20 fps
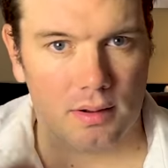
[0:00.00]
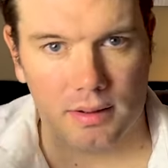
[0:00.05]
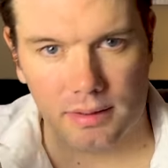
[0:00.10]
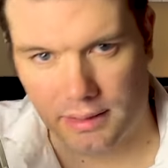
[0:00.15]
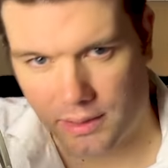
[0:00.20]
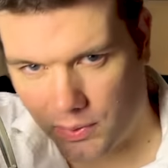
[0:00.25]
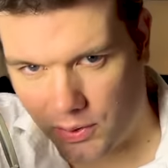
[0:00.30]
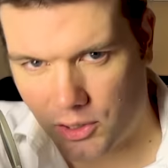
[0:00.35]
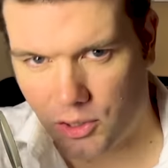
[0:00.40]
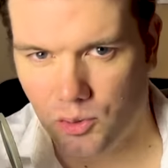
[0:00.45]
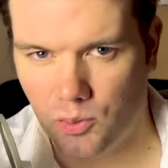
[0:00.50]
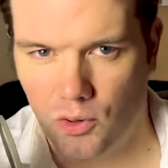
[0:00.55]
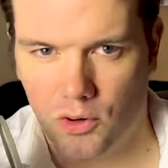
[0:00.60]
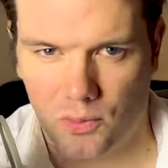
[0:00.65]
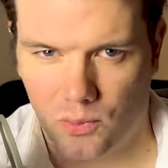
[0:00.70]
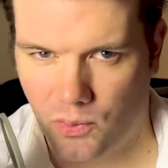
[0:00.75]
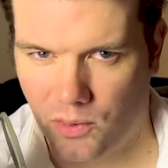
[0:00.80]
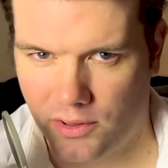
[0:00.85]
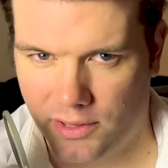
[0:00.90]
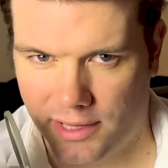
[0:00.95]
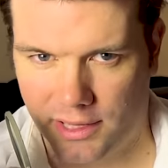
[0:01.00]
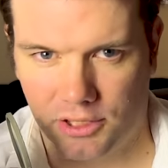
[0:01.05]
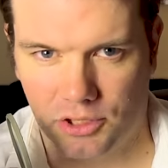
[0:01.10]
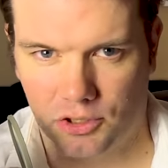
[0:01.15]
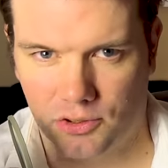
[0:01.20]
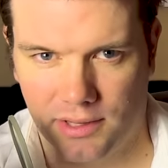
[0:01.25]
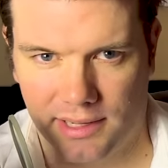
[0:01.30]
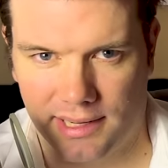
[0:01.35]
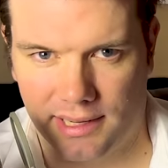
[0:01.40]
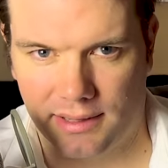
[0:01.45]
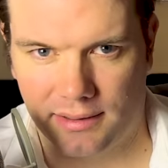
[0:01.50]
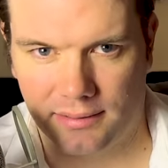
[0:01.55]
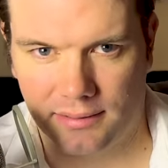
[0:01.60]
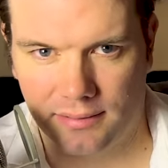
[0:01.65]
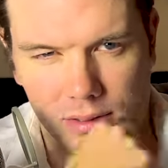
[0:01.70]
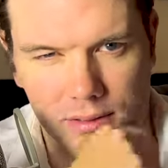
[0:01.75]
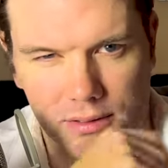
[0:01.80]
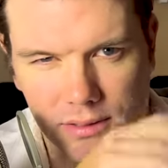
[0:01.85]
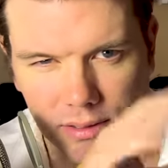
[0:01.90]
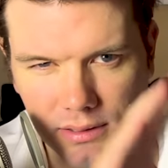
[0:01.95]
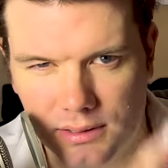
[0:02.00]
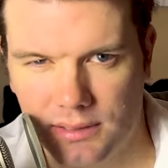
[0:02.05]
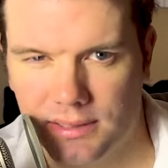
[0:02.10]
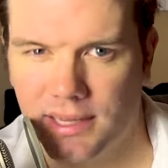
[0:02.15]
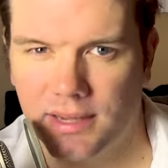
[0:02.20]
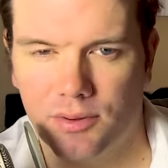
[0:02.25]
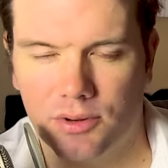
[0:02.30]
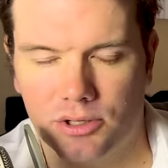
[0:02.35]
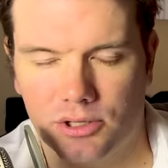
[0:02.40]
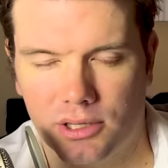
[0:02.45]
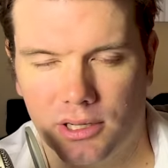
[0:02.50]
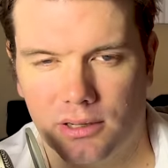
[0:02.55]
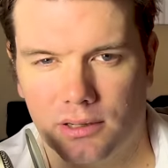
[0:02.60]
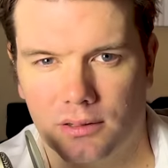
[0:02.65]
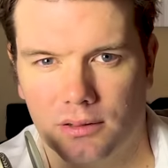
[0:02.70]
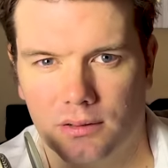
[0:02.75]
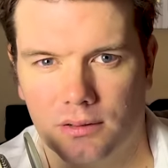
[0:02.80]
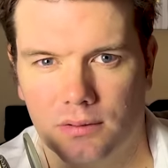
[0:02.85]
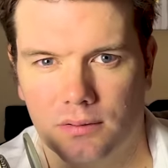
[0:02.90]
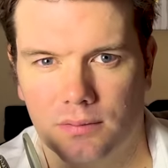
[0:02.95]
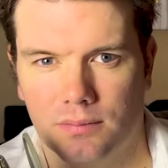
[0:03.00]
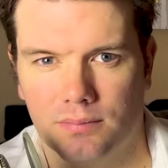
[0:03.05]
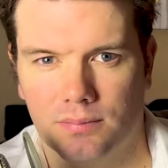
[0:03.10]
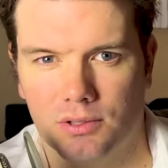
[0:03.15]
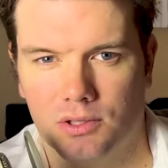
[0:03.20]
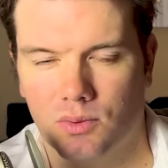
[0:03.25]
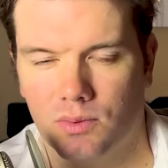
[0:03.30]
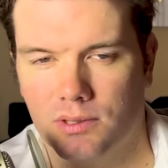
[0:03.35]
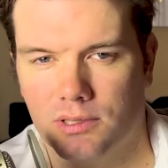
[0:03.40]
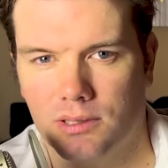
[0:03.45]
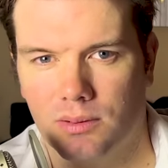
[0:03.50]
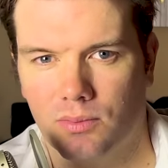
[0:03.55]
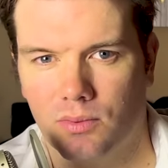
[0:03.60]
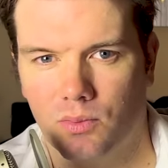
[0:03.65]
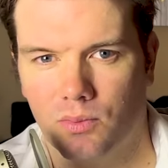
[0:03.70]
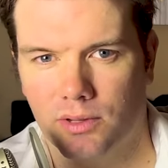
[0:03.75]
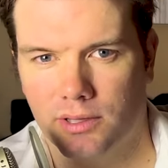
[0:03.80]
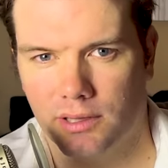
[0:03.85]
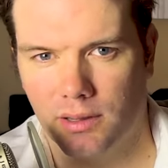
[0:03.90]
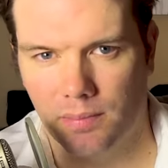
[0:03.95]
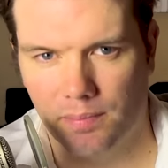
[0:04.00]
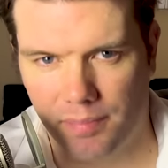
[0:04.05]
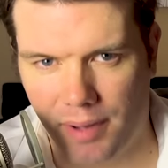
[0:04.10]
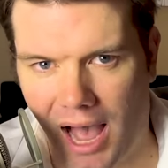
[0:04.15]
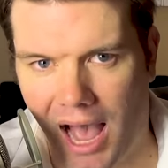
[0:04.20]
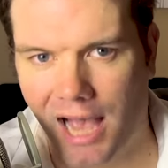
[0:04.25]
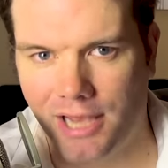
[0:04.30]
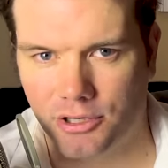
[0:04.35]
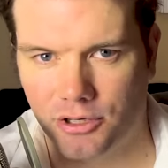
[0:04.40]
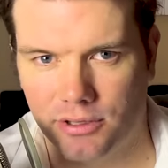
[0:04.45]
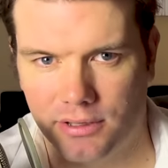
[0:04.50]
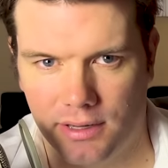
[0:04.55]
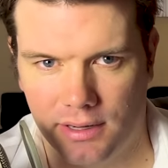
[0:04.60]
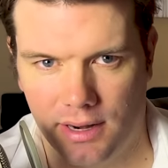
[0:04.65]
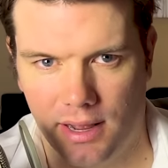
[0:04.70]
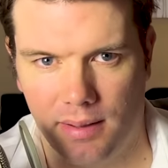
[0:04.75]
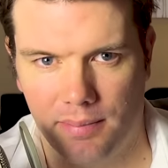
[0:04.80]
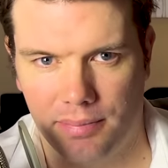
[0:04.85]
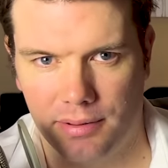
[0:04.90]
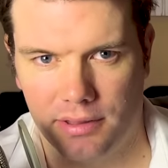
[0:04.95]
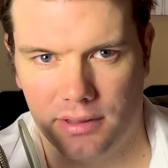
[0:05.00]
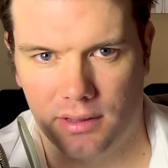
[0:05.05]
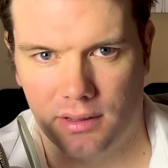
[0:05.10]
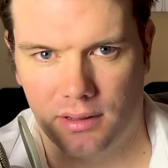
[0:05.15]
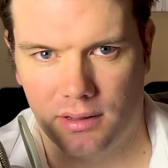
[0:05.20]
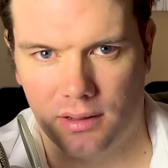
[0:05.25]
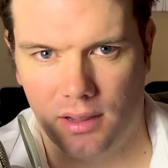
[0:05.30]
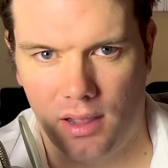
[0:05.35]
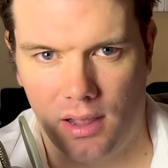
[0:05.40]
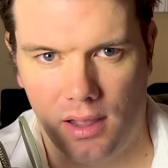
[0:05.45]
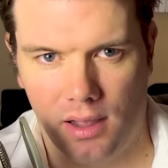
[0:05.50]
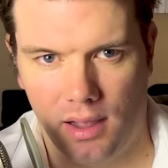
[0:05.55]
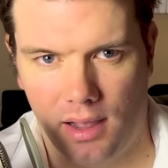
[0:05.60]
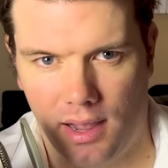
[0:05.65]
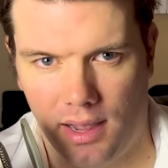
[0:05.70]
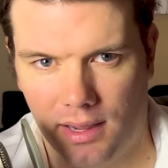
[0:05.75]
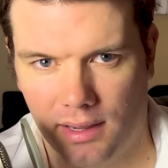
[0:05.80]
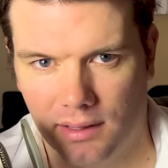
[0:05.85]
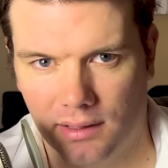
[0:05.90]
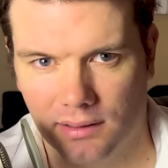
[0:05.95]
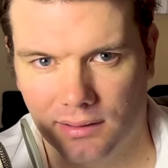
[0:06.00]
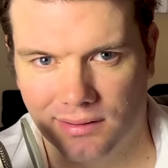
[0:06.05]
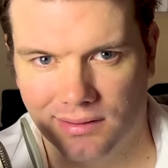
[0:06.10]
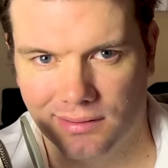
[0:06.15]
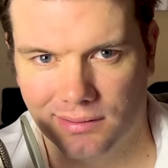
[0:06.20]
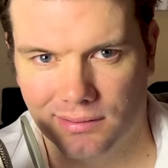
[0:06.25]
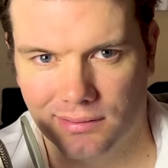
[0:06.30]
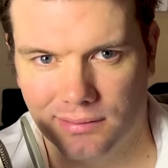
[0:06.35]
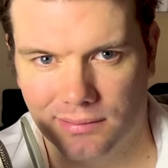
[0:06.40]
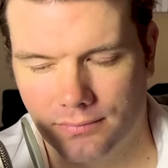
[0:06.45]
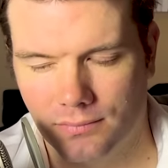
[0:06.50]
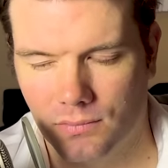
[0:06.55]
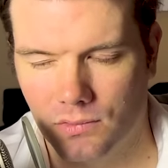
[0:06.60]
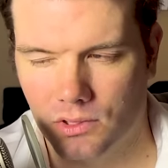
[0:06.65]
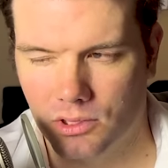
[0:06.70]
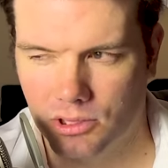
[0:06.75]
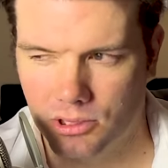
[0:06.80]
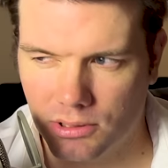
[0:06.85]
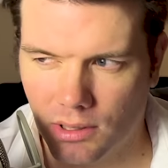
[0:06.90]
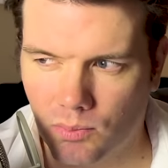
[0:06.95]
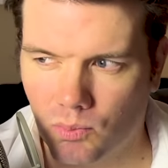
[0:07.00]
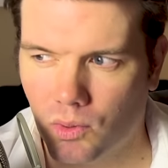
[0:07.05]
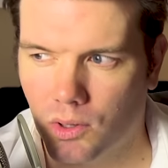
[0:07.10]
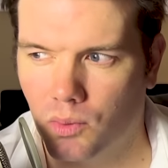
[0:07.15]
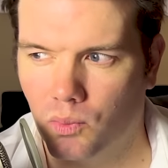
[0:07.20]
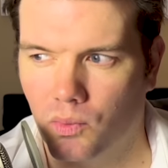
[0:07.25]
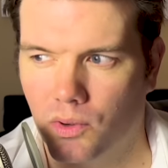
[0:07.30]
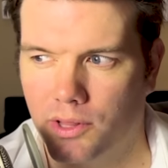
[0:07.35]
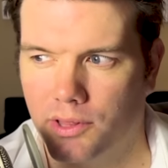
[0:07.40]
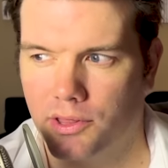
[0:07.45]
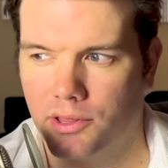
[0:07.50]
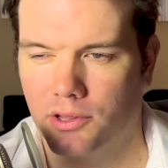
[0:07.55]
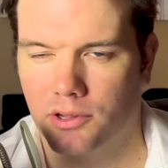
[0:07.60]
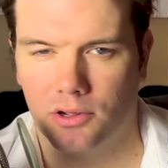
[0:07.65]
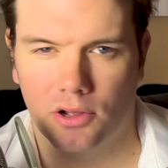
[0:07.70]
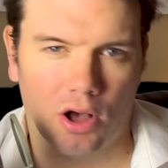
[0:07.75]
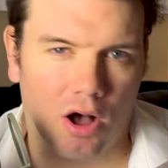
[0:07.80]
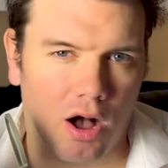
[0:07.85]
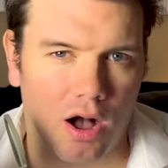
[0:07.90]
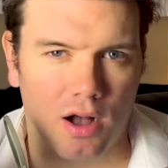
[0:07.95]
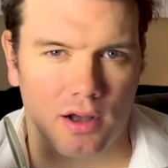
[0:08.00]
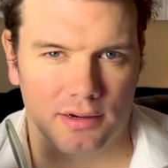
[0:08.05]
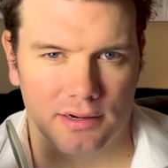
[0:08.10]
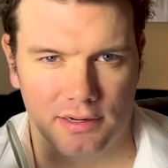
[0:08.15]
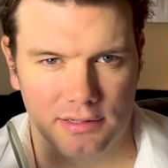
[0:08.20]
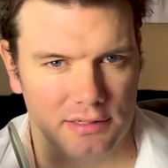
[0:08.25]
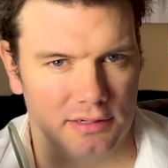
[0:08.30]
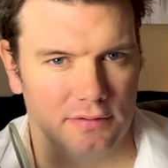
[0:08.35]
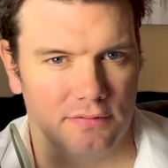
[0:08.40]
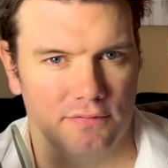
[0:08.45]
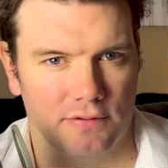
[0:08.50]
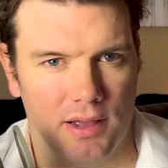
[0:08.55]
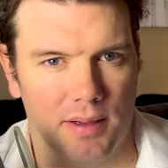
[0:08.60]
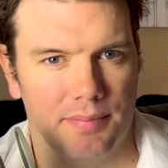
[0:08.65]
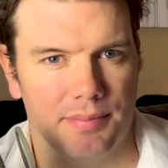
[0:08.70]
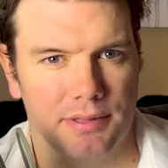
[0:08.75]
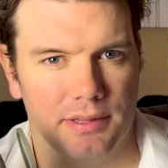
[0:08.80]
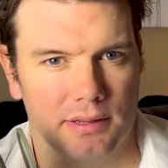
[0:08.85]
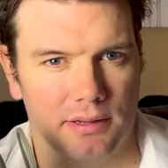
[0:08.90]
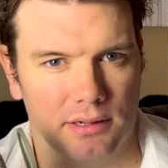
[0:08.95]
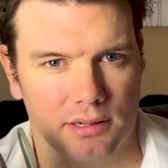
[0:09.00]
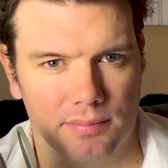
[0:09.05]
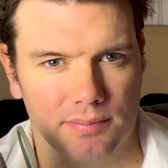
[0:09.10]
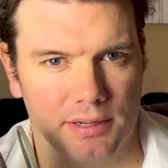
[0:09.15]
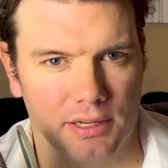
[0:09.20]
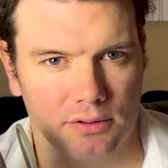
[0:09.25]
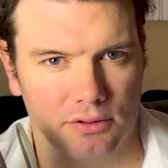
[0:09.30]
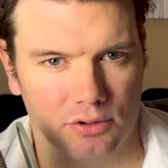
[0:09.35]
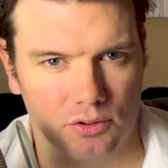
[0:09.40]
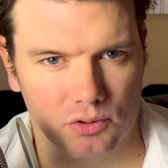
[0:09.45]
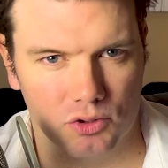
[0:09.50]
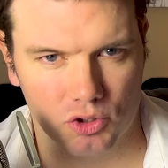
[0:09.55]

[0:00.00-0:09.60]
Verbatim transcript: Now, here's where it really gets tricky distinguishing between someone with compassionate empathy and someone with cognitive empathy can be a little